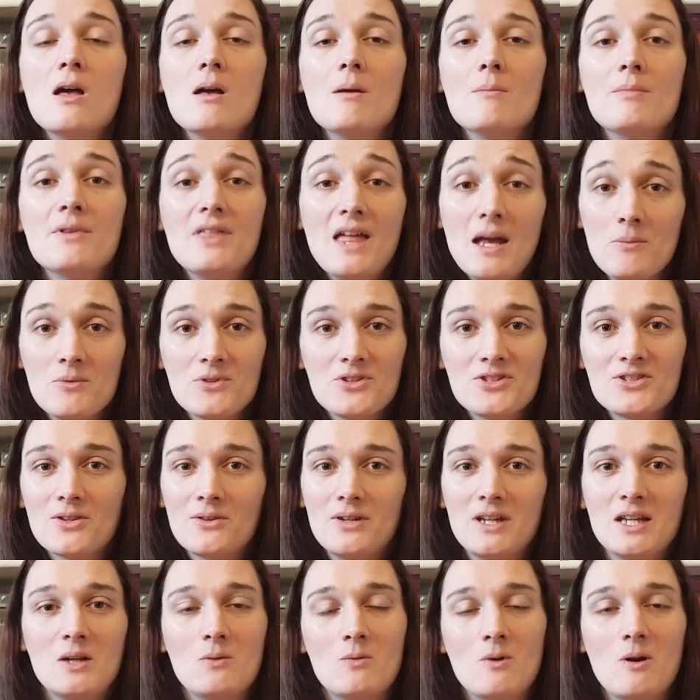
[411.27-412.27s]
But that was
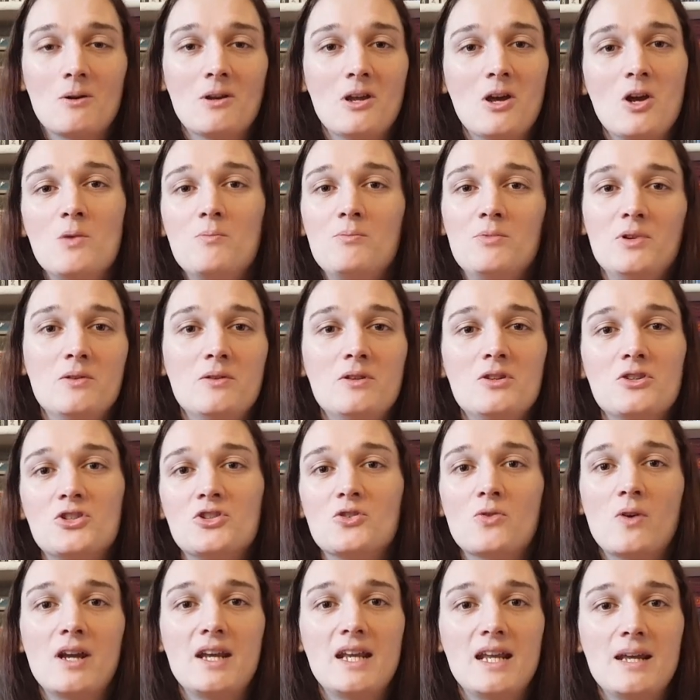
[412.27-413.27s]
Sonic World. I hope you
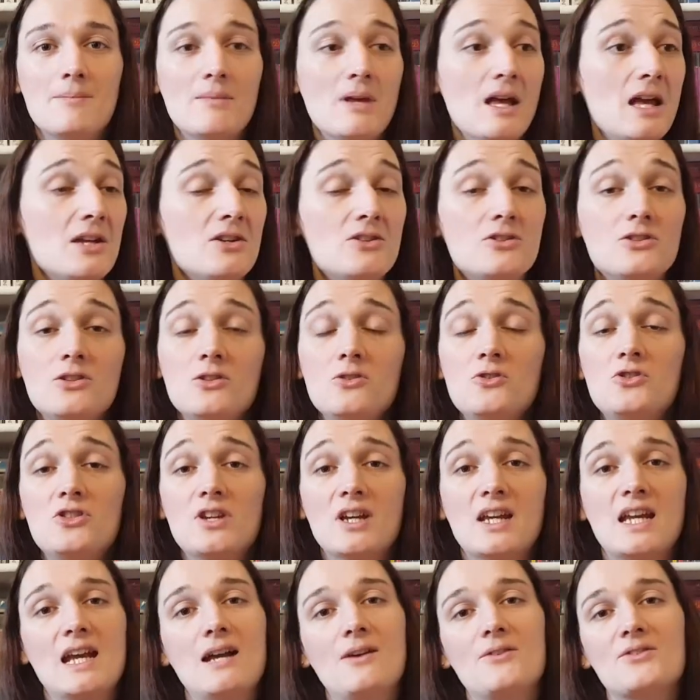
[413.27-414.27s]
enjoyed it. Uh, do
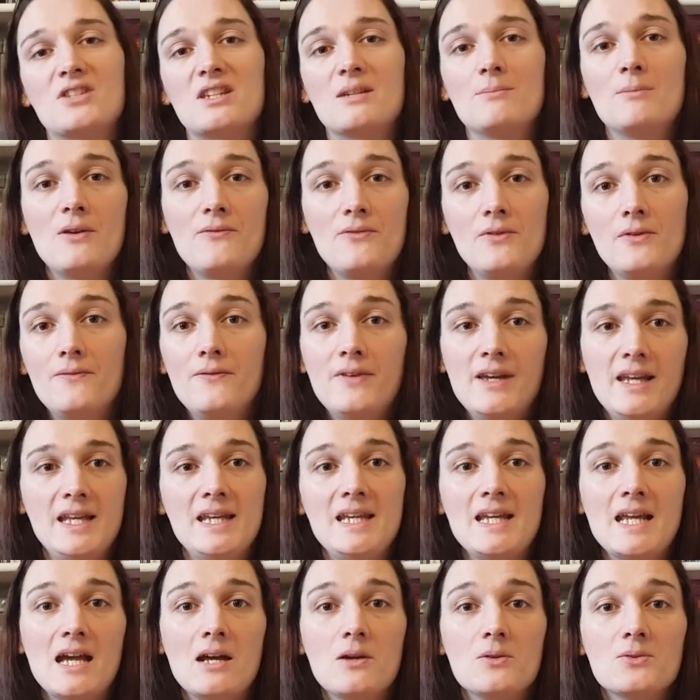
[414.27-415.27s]
check out some other
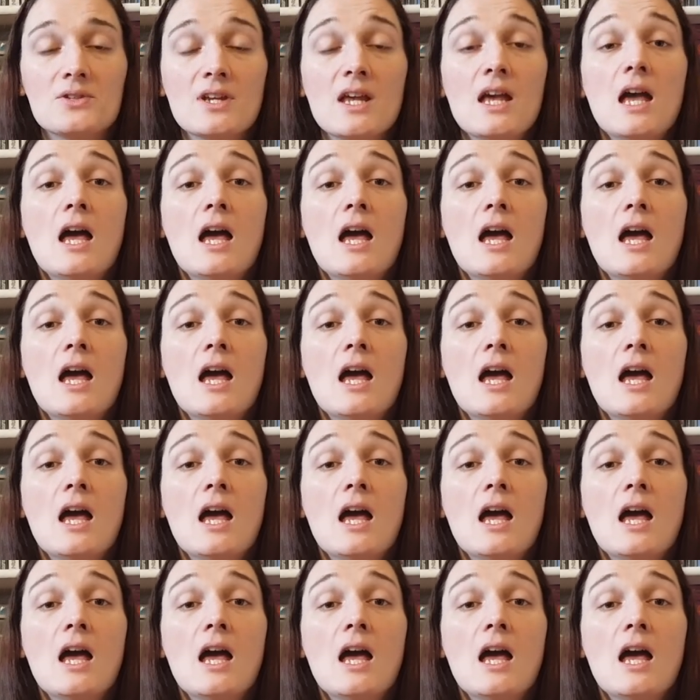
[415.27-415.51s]
videos.